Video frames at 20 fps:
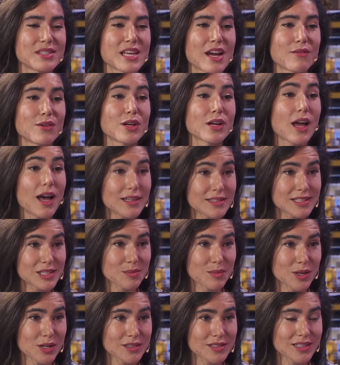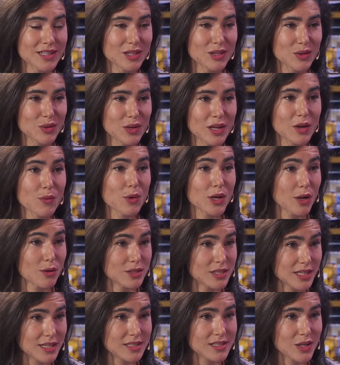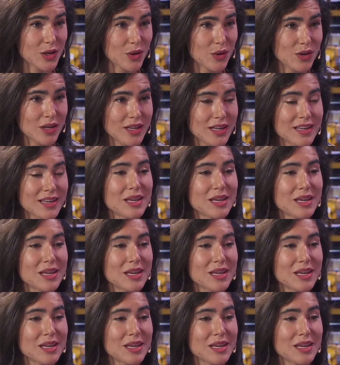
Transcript: several customers, including Rio Tinto,